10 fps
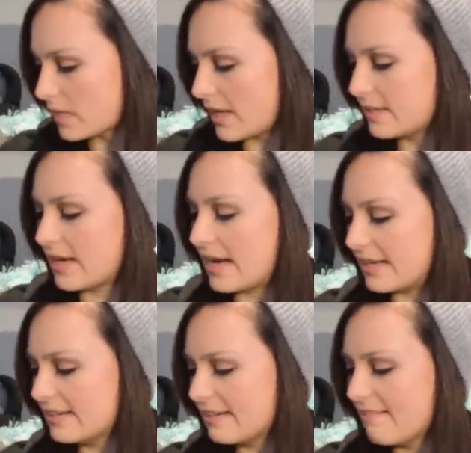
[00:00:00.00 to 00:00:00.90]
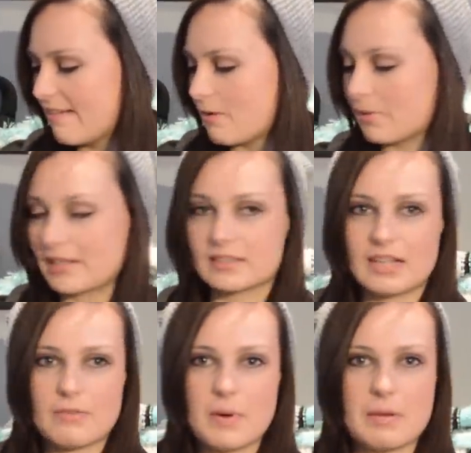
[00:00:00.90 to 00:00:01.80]
And then what I
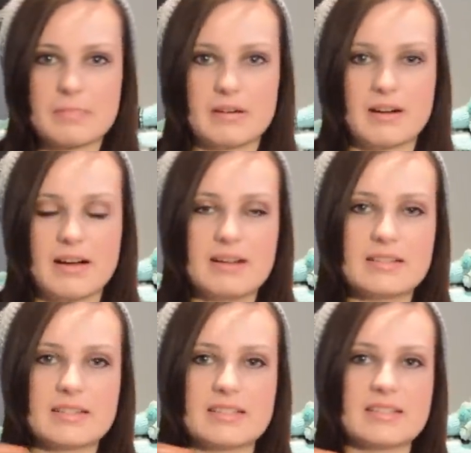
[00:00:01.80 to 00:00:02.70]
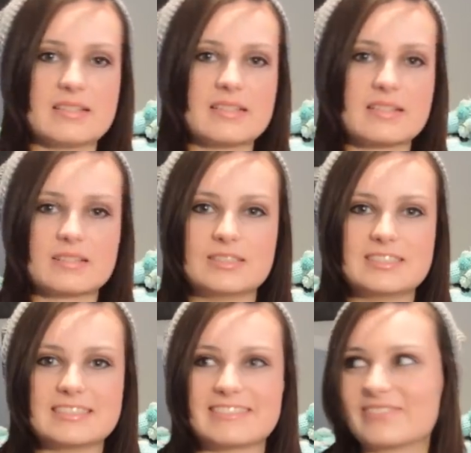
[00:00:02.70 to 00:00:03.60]
love about Mira is,
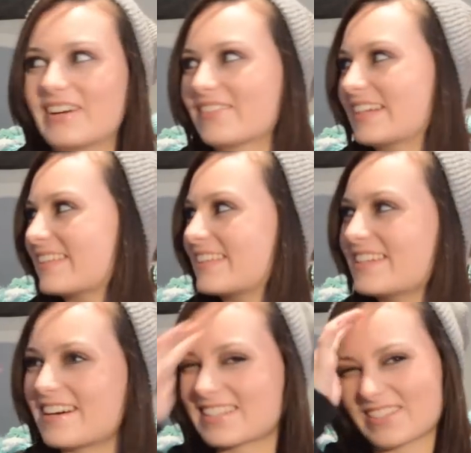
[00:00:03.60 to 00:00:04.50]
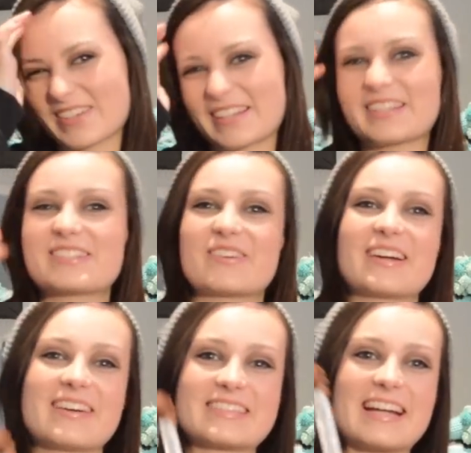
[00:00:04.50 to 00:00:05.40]
oh, you can probably hear the dog squeaking the toy
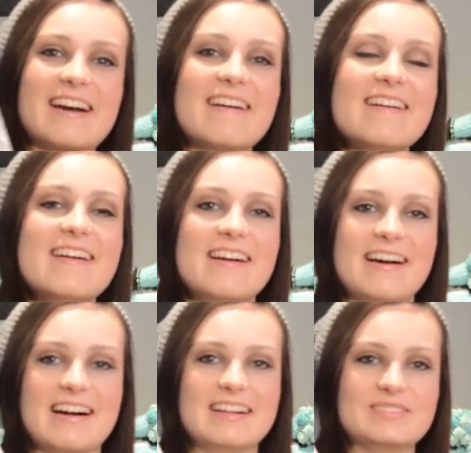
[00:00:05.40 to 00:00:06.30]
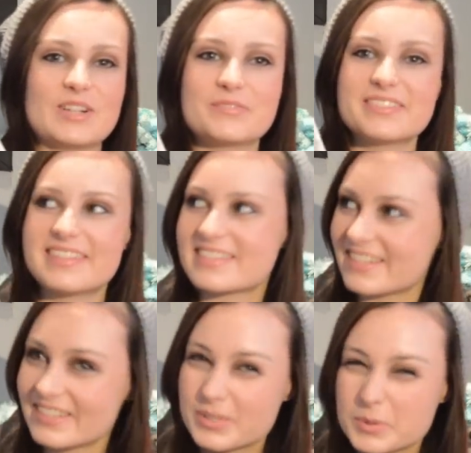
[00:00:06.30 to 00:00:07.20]
out there. Um, hopefully that's
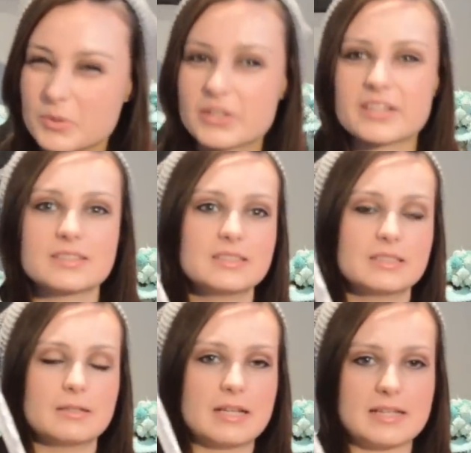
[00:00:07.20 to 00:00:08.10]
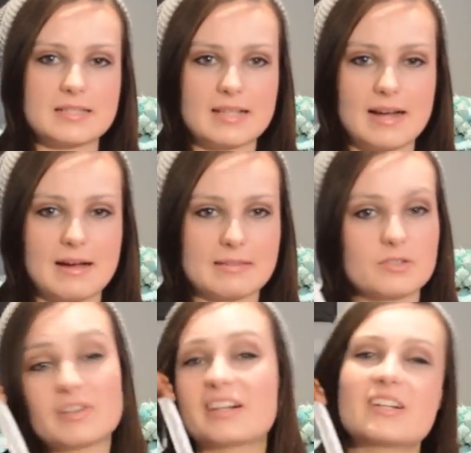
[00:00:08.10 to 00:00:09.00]
not too annoying. Is uh, they're
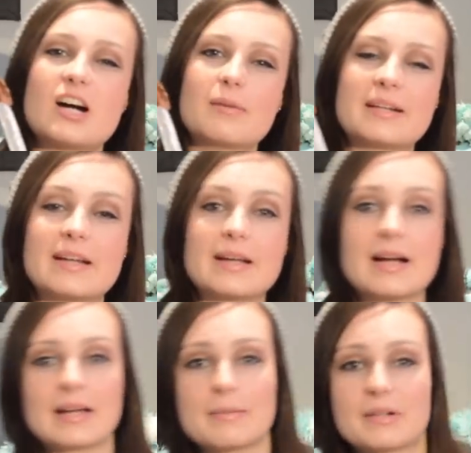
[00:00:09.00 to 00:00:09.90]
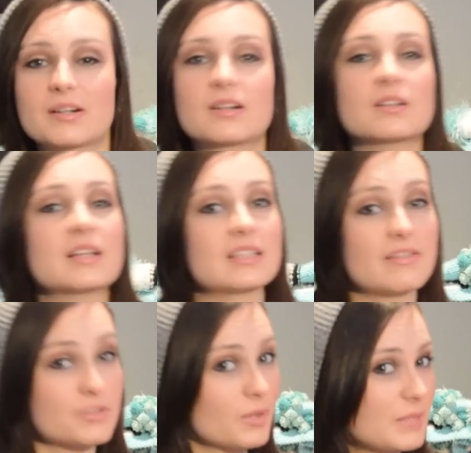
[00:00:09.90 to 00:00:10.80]
very accommodating. I am a girl, I love
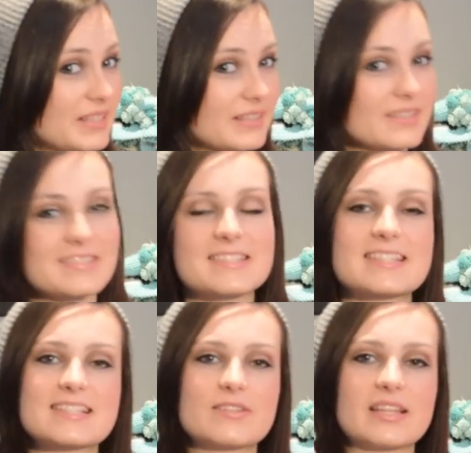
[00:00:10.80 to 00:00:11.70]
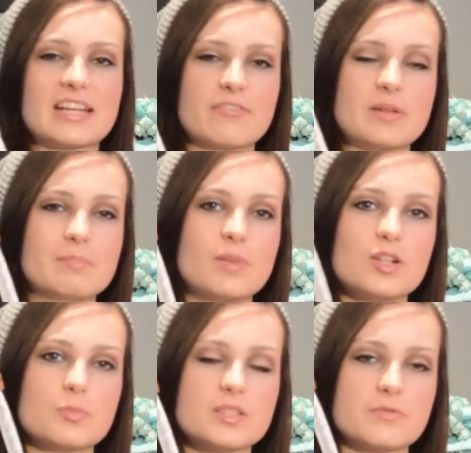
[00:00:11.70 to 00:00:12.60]
to wear my heels, so they gave me
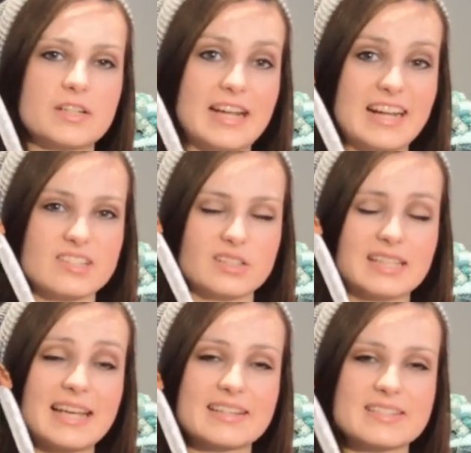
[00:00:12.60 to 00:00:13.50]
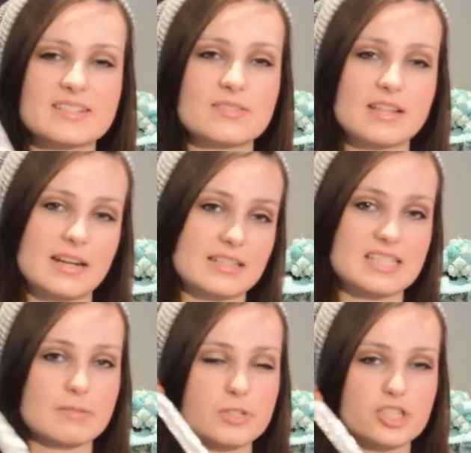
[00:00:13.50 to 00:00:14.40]
multiple different handle lengths so that I can
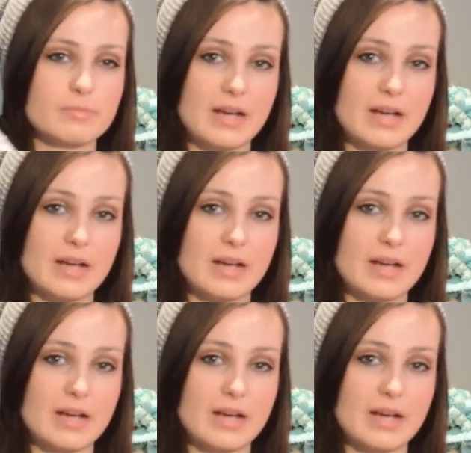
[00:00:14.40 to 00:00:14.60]
switch them